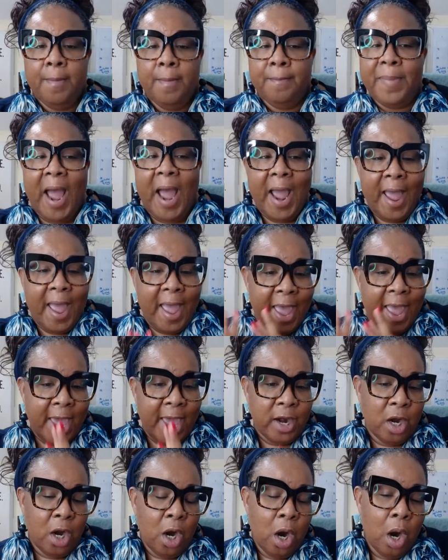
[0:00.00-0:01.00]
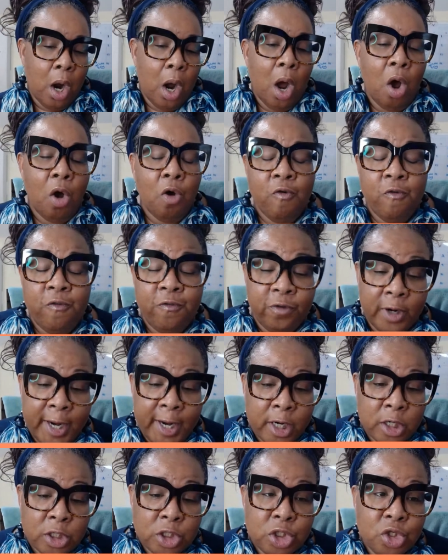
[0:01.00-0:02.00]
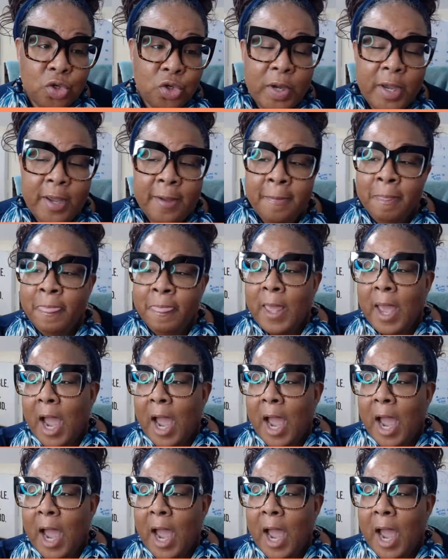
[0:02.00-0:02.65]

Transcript: by adding her own flair to it.